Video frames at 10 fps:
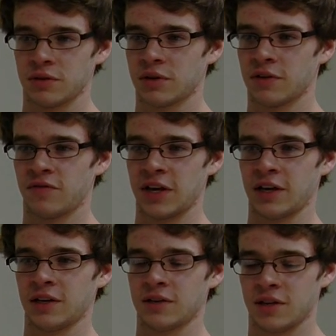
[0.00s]

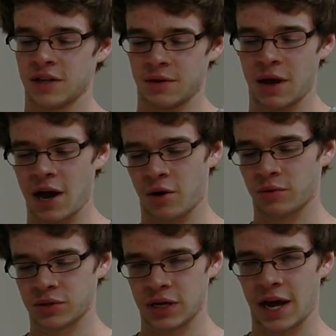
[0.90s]
conveying to them how
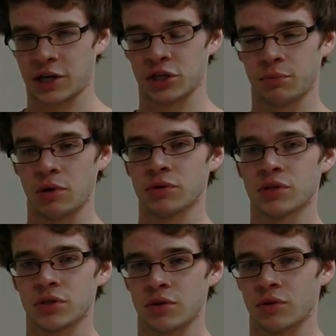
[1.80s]
to actually
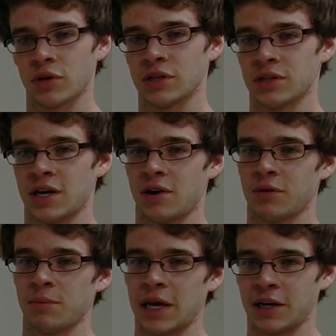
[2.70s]
post stories and how to
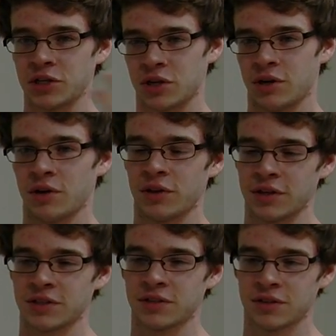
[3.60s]
manage all
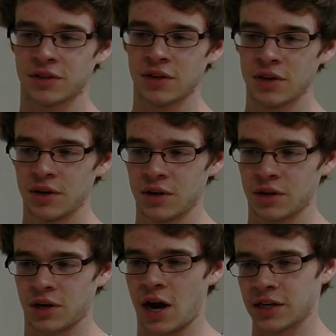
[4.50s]
this
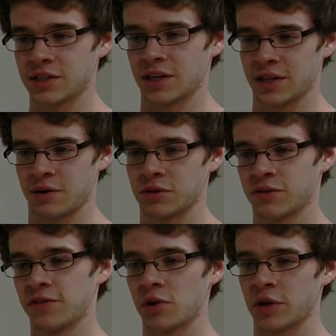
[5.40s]
content that was
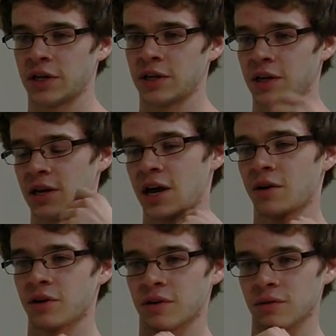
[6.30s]
flowing in and
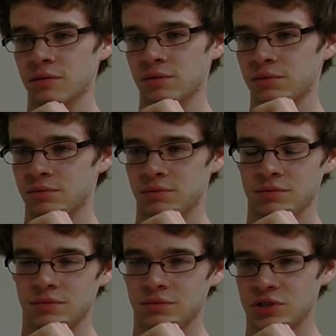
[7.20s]
how to
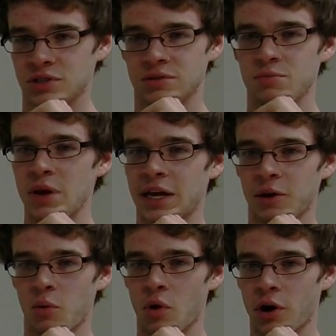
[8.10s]
just make
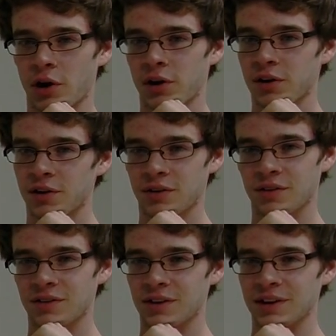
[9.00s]
it work.
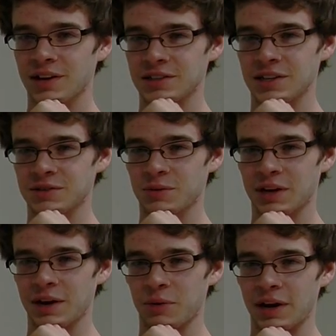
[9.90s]
I guess that's
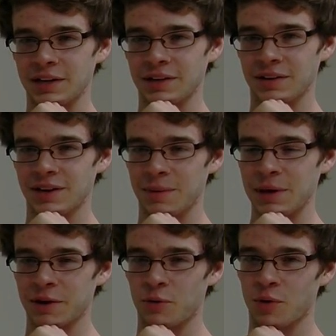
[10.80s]
what I did. I
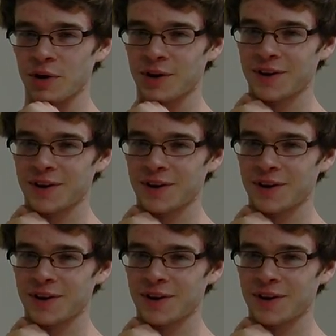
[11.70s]
made it work.